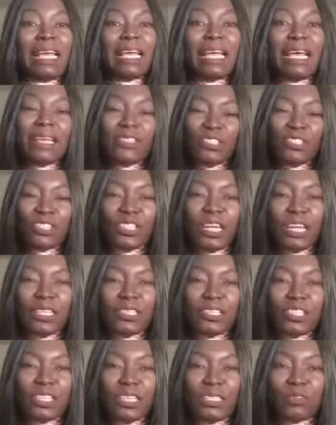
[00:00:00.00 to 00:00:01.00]

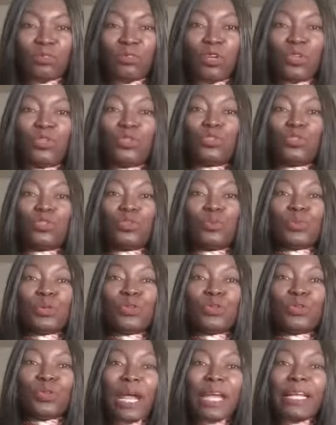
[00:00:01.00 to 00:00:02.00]
exchanges for you to be
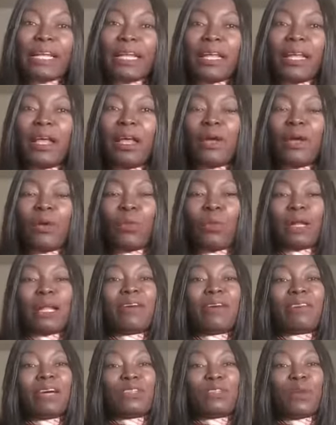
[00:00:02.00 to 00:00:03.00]
ready
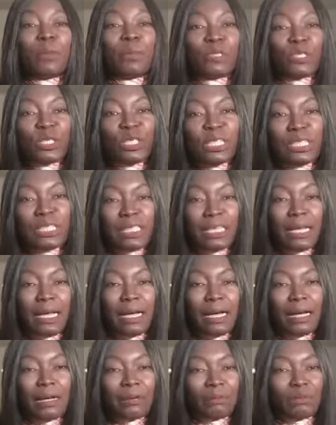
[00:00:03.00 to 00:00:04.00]
whenever the opportunity
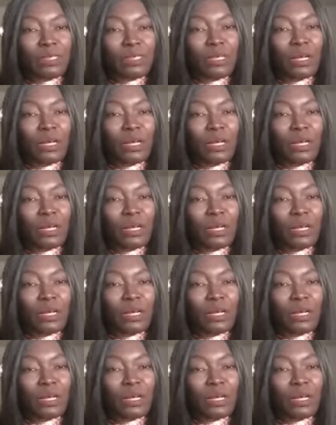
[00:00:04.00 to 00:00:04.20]
comes.